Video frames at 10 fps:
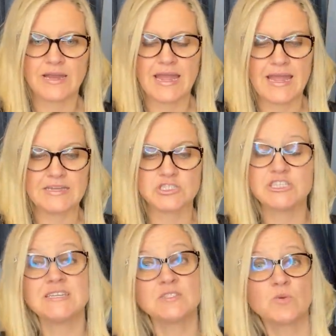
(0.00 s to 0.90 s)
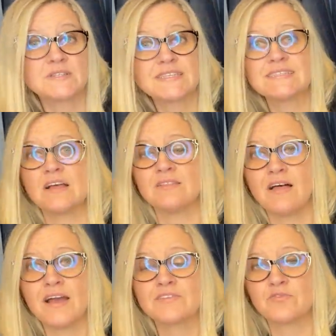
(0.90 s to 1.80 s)
and she sources a
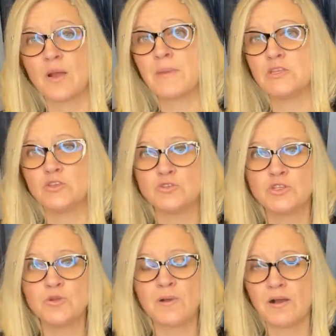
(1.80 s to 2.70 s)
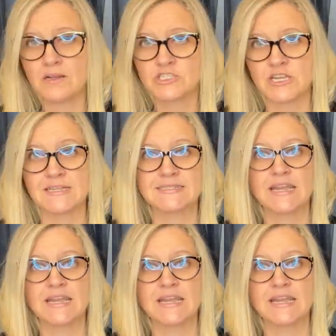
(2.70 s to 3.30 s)
lot from YouTube auctions,